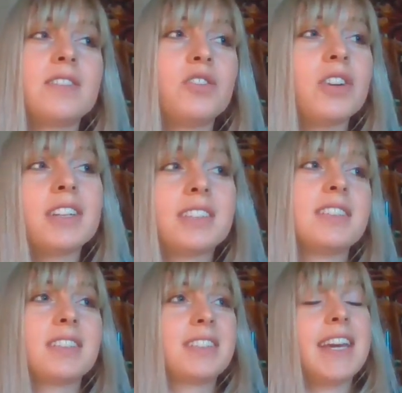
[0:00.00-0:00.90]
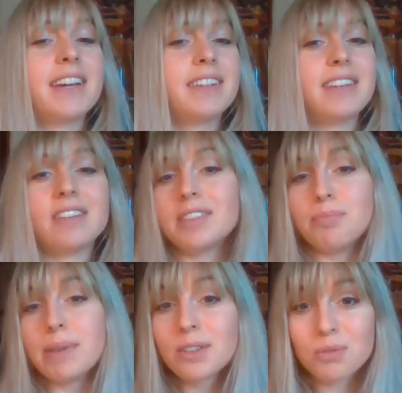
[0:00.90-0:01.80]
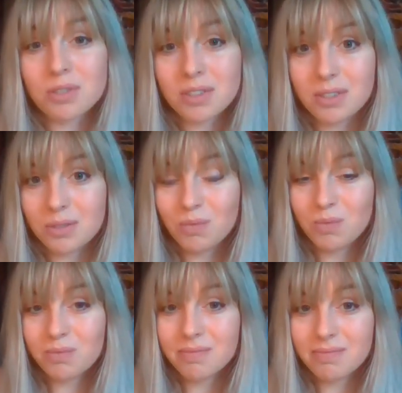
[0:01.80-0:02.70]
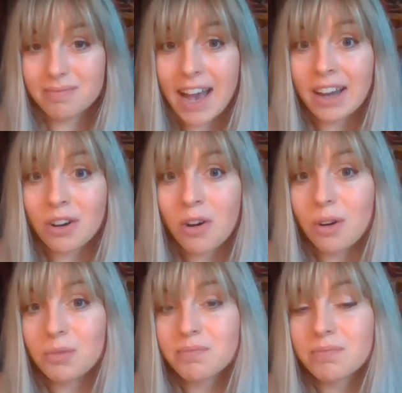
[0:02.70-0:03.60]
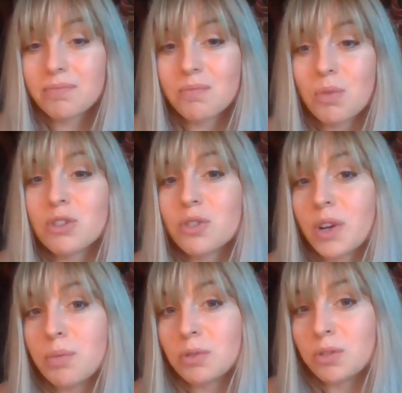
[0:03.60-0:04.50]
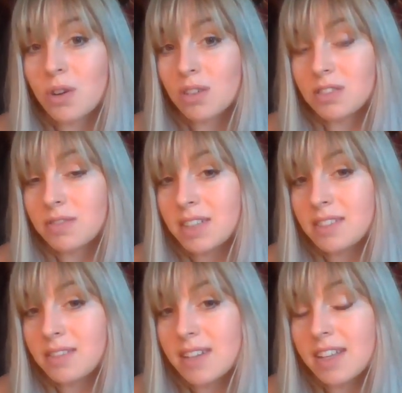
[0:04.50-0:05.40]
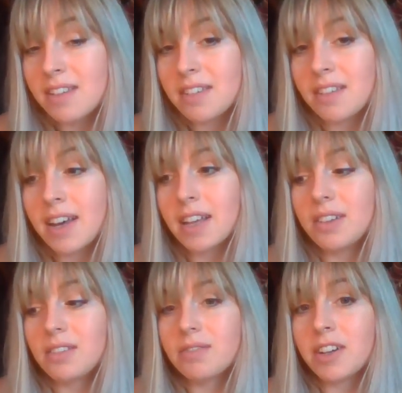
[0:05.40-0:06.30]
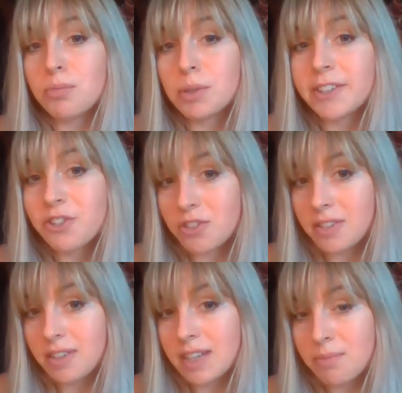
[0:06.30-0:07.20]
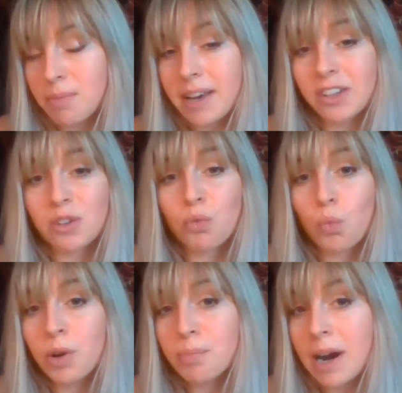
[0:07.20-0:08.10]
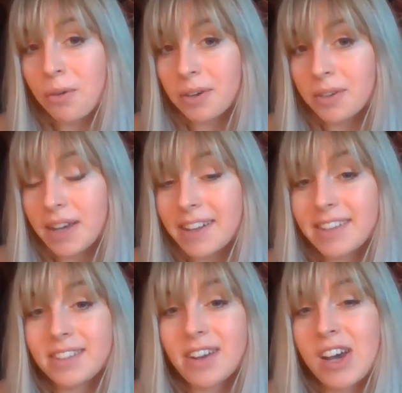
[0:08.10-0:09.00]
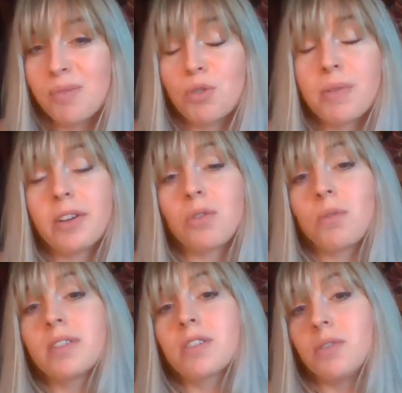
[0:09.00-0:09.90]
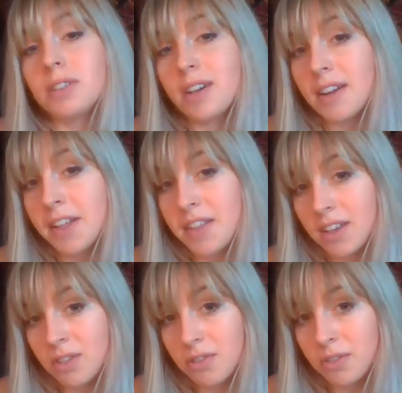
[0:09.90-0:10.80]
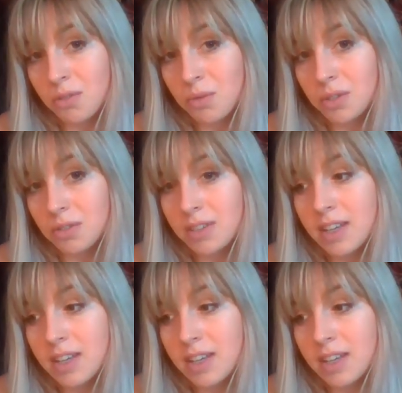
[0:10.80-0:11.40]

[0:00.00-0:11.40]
Darkness can't even mess with you at all once you're able to cultivate into that vibration by your own willpower at any time, no matter what's going on in the external world.